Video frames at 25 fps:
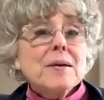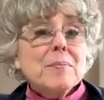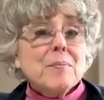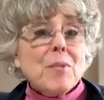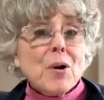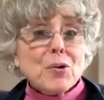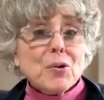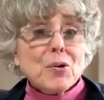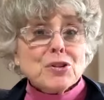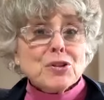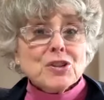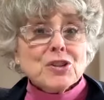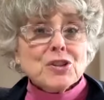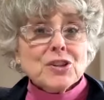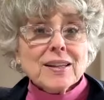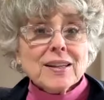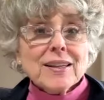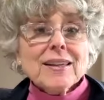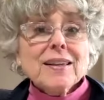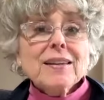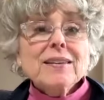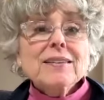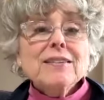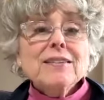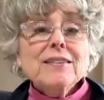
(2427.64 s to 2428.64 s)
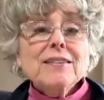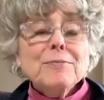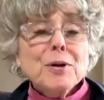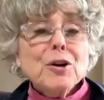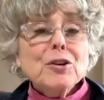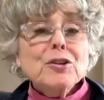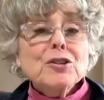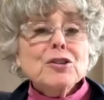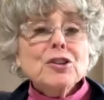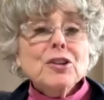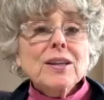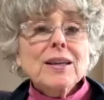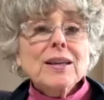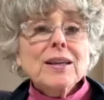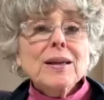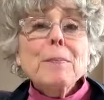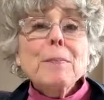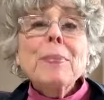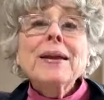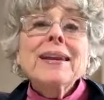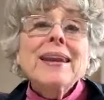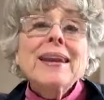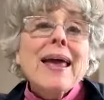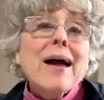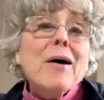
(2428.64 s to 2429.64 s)
emotionally, spiritually,
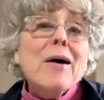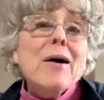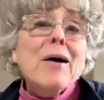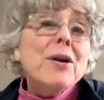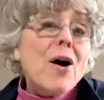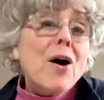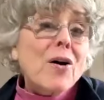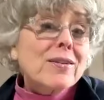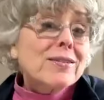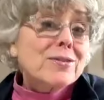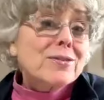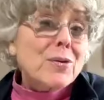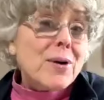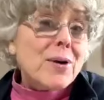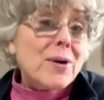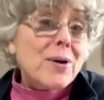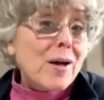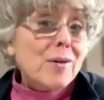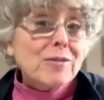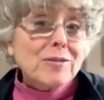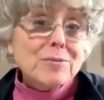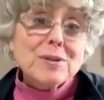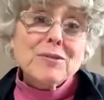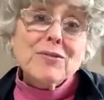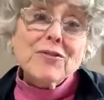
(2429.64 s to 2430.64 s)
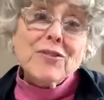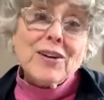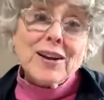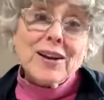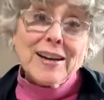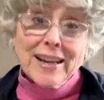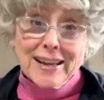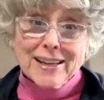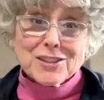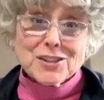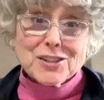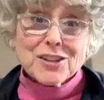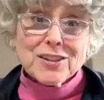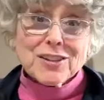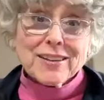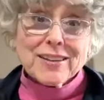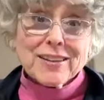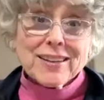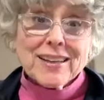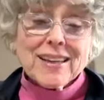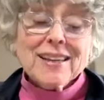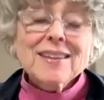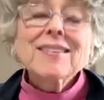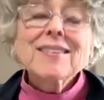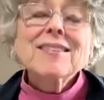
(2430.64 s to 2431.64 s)
but now it also helps me
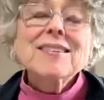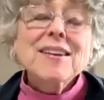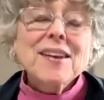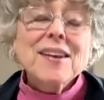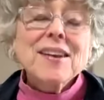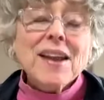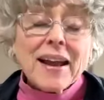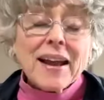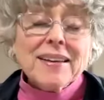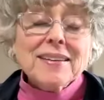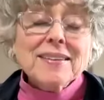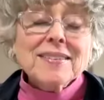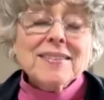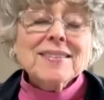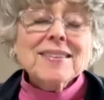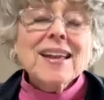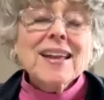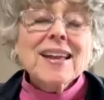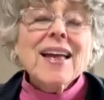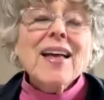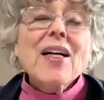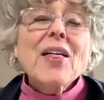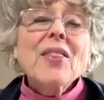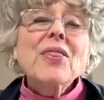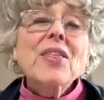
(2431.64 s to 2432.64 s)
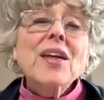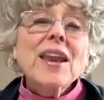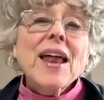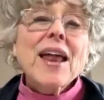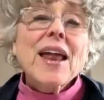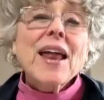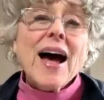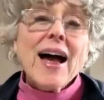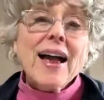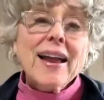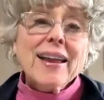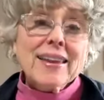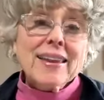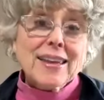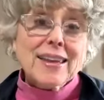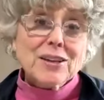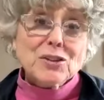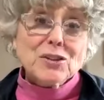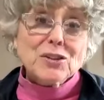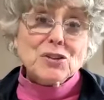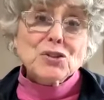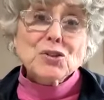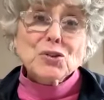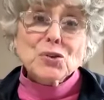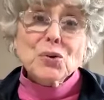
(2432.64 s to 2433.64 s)
financially. It's nice that I
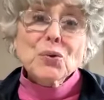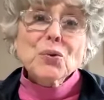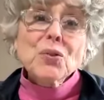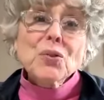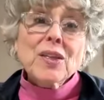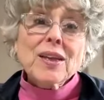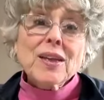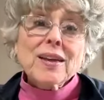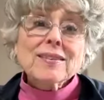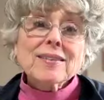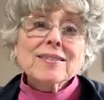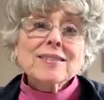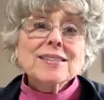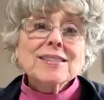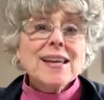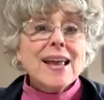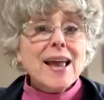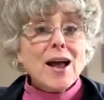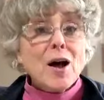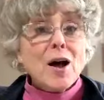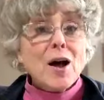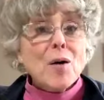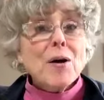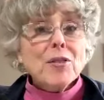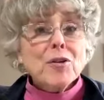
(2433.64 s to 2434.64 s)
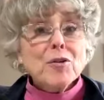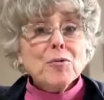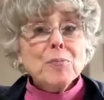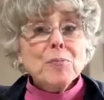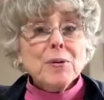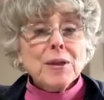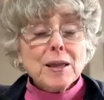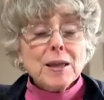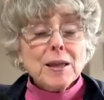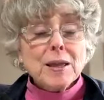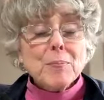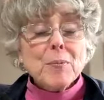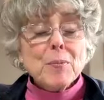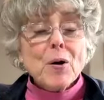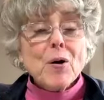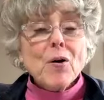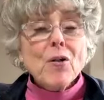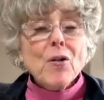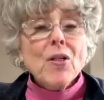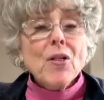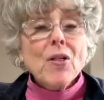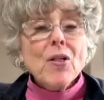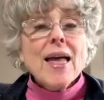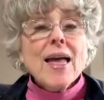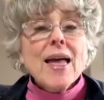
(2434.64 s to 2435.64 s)
can do this to help other people,
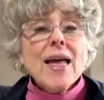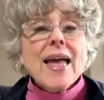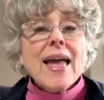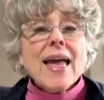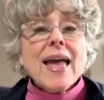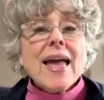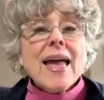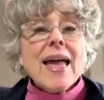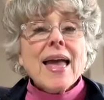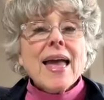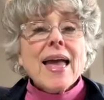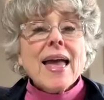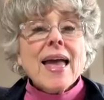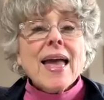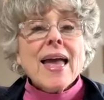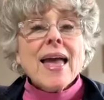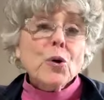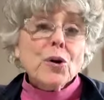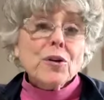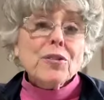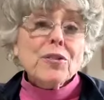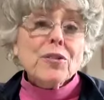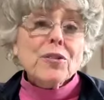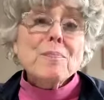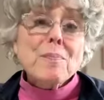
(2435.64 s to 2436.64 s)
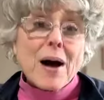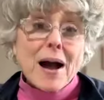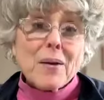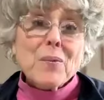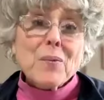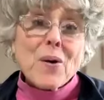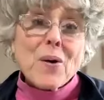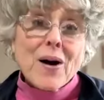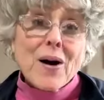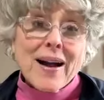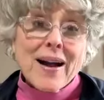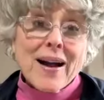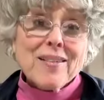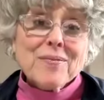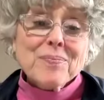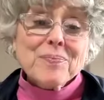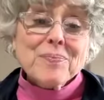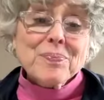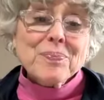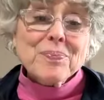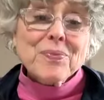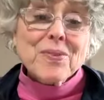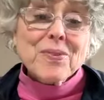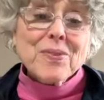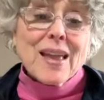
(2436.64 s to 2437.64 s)
and it's worth my while.